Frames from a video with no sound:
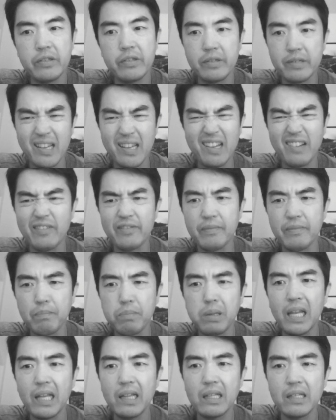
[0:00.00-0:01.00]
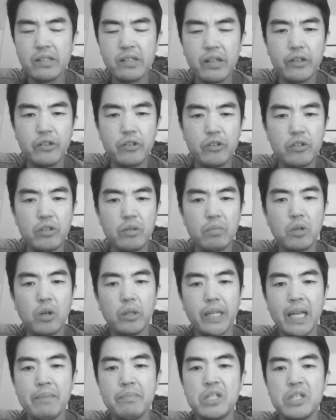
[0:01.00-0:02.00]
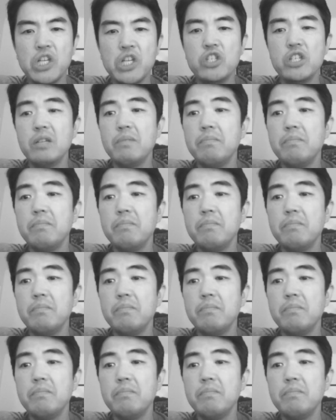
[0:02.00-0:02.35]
this kind of playlist on YouTube called MTG,